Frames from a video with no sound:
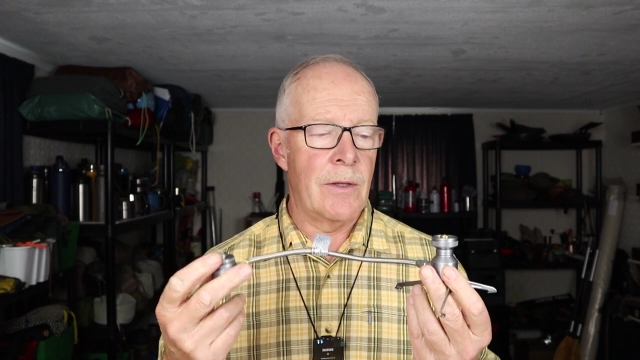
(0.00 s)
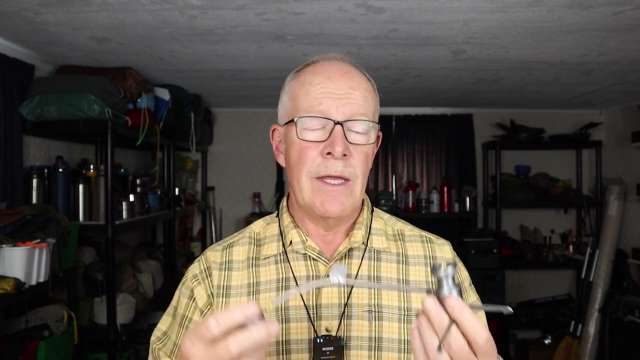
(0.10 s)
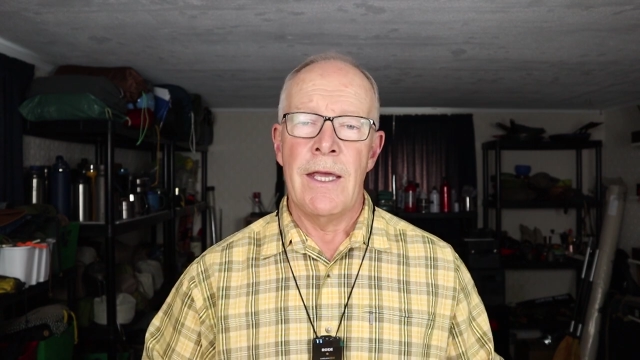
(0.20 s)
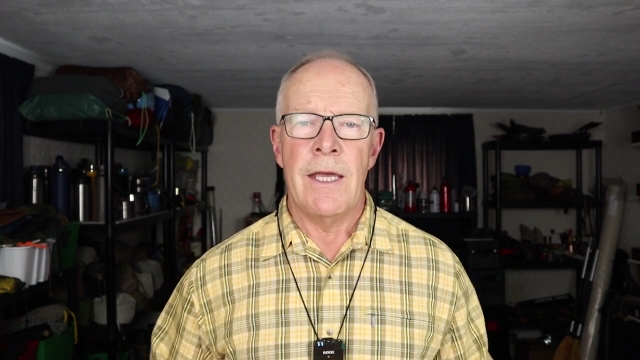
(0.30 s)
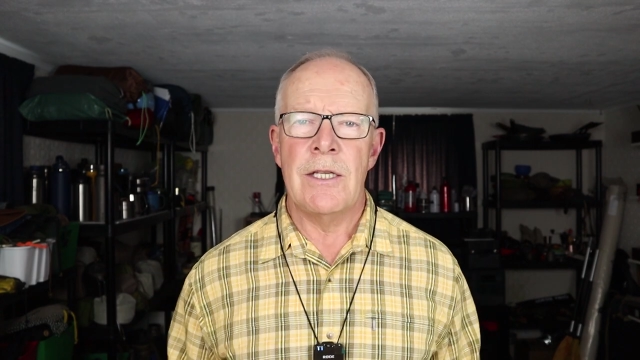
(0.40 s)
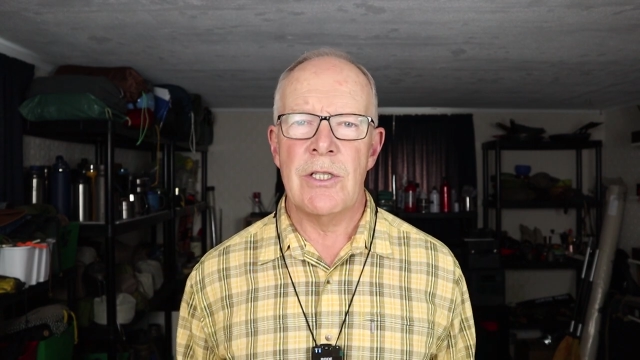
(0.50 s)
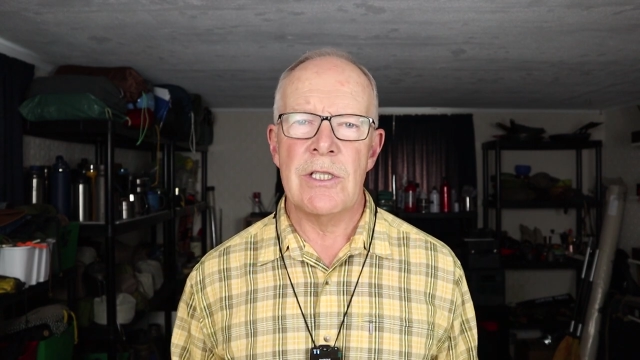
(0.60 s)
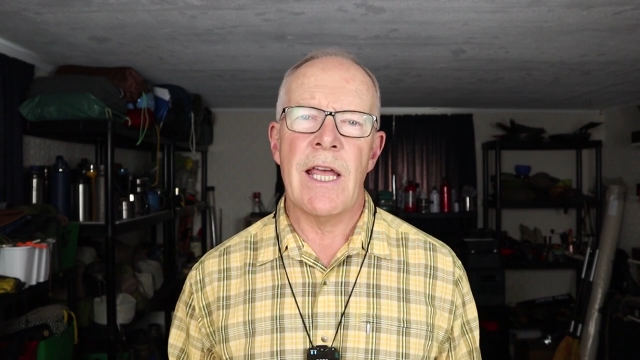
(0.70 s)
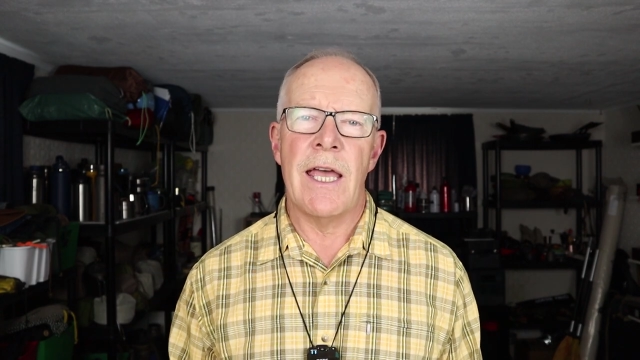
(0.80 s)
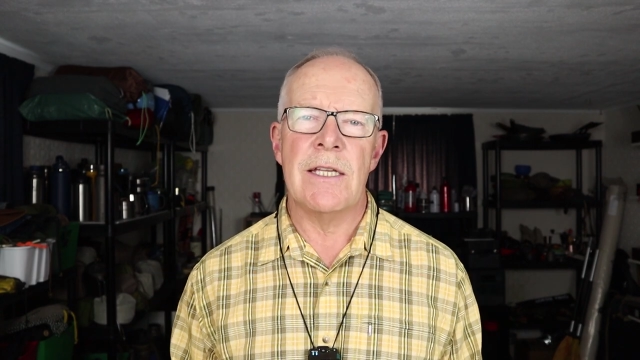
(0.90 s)
Yeah, it
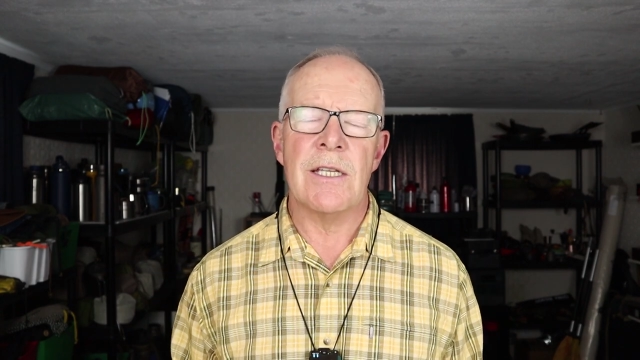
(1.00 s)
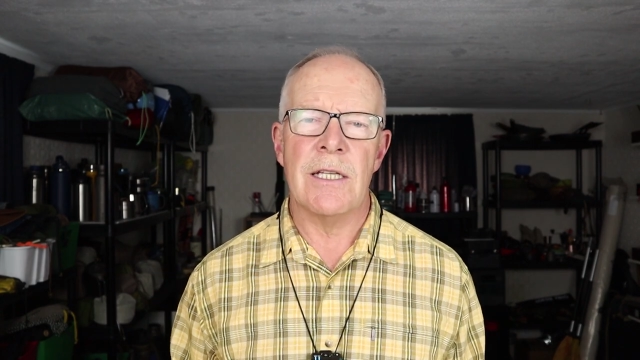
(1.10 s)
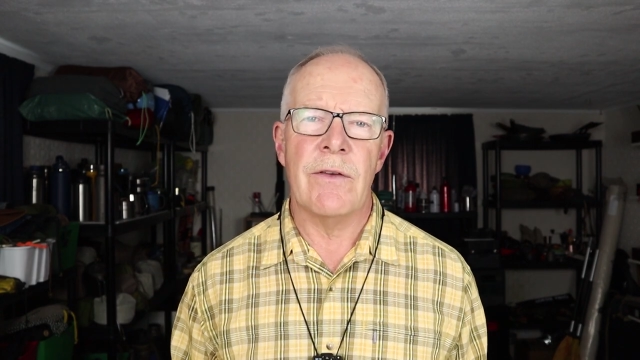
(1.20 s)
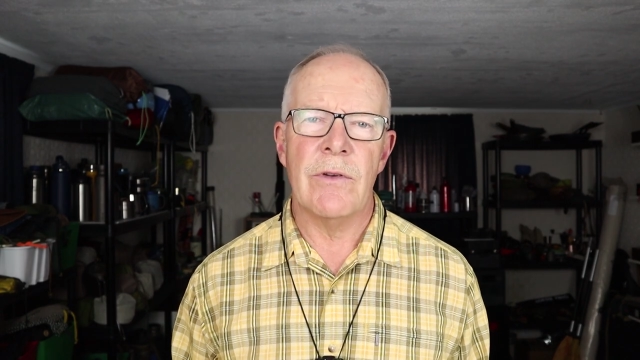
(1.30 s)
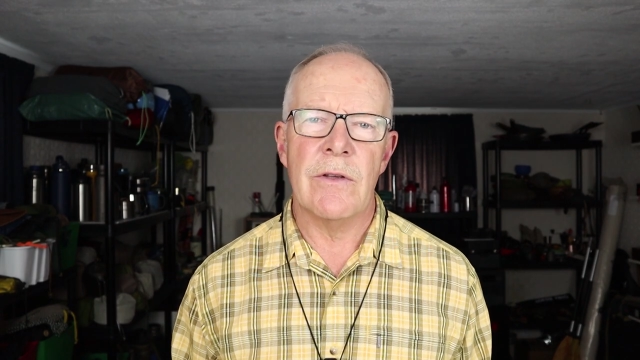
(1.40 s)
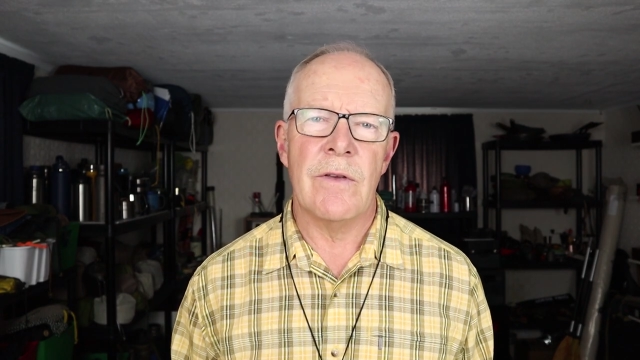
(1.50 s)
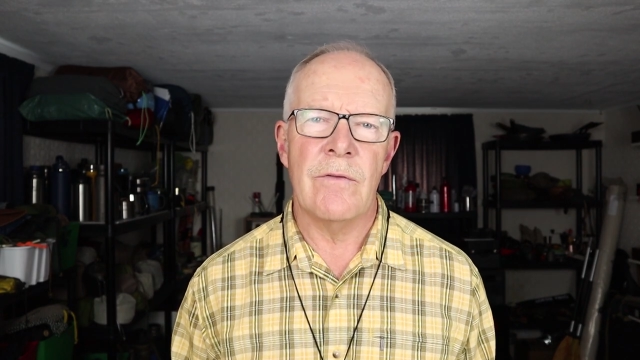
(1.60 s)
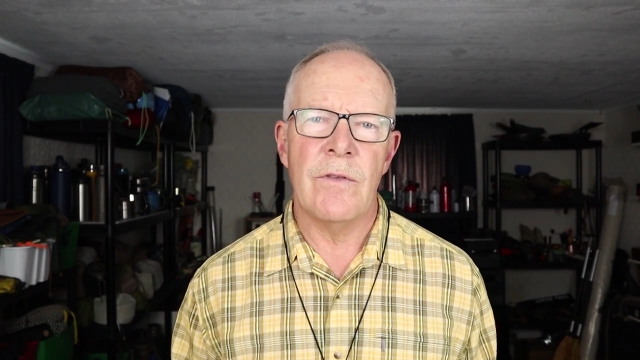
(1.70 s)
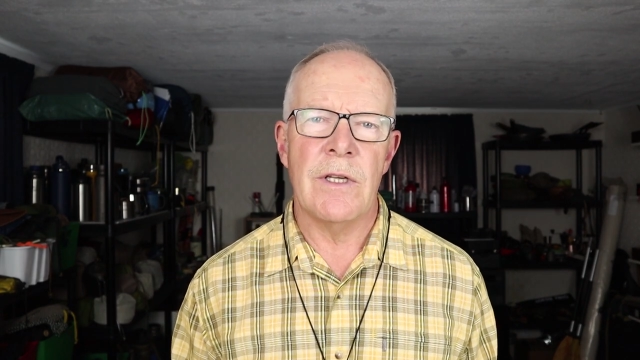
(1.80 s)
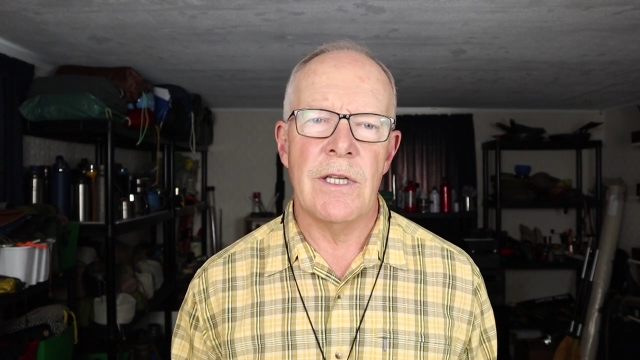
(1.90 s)
just adds a level of
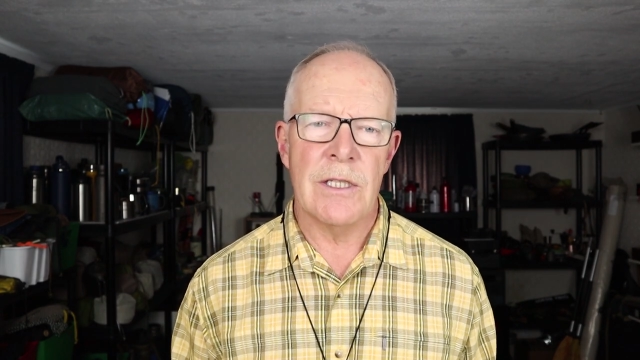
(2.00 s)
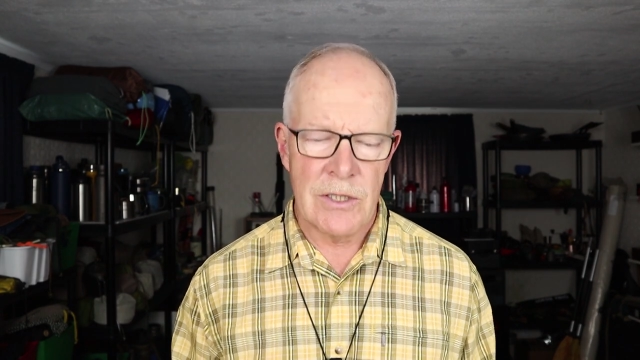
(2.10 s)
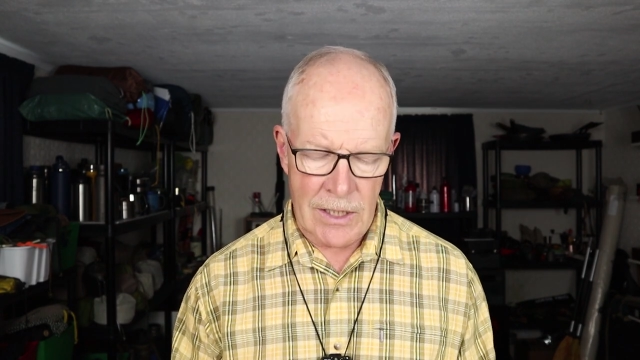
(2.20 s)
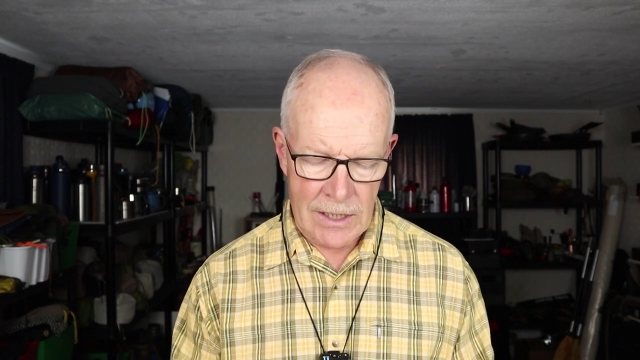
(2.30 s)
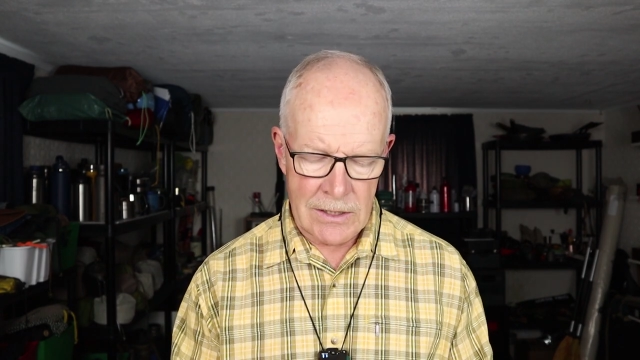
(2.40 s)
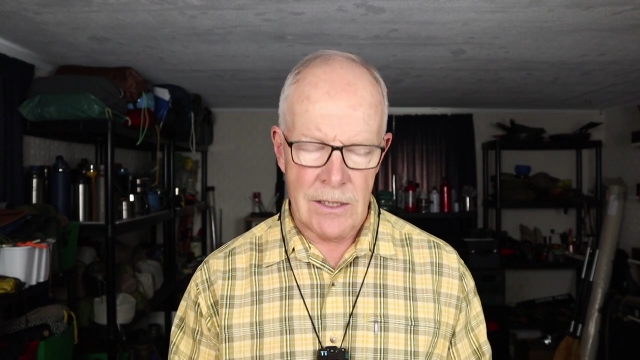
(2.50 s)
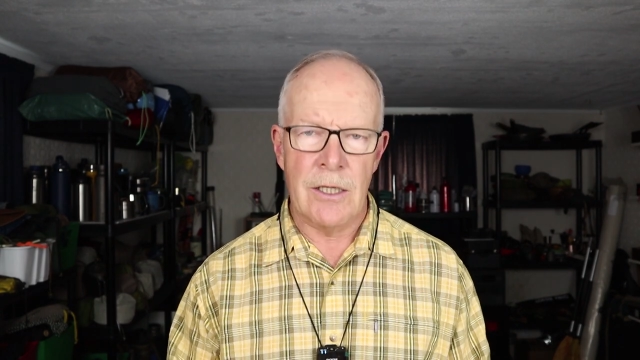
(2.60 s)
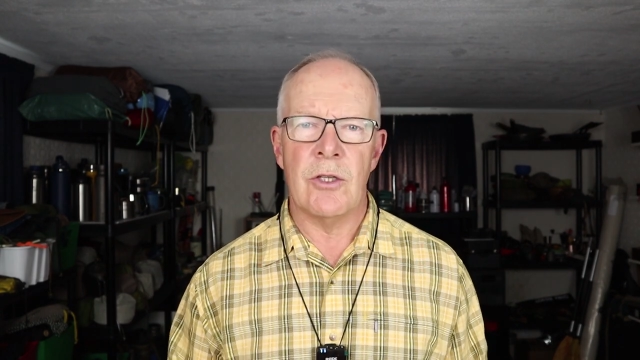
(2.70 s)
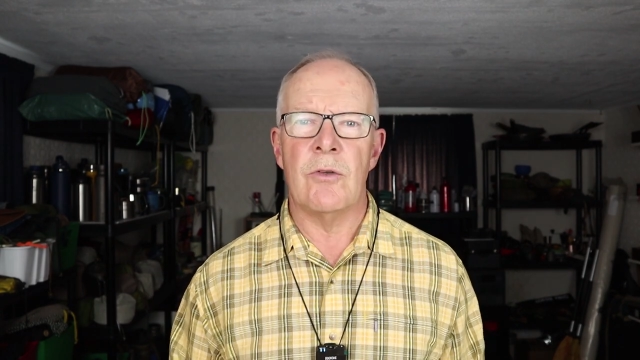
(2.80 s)
convenience that uh,